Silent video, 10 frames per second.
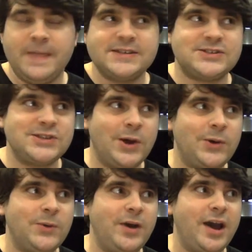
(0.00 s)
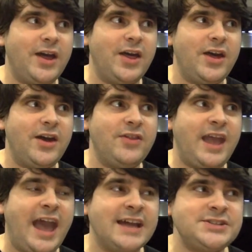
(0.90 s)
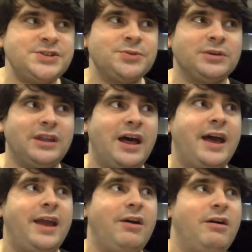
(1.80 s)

So they had to rely